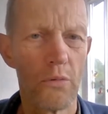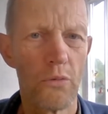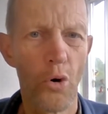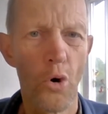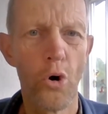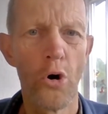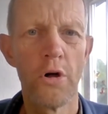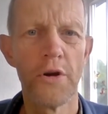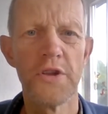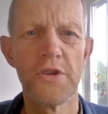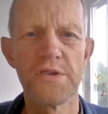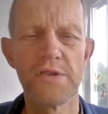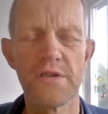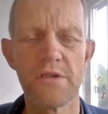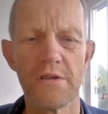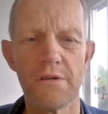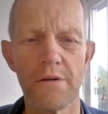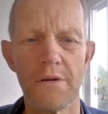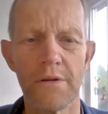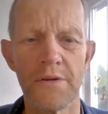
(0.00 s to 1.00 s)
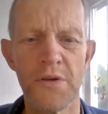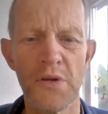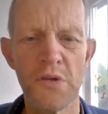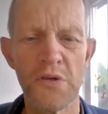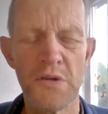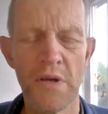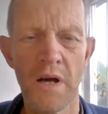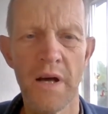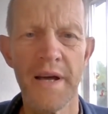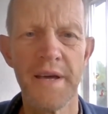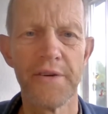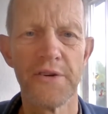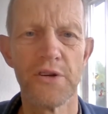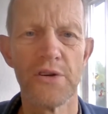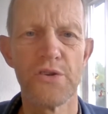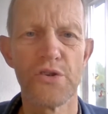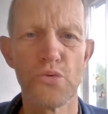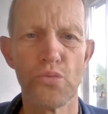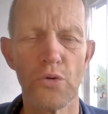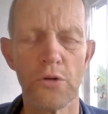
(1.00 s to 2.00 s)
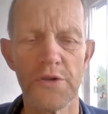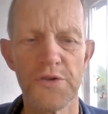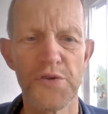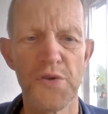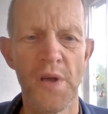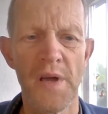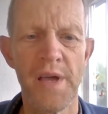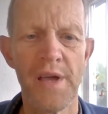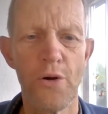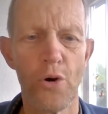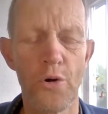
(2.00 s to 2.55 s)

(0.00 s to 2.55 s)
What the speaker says: honest designers will say,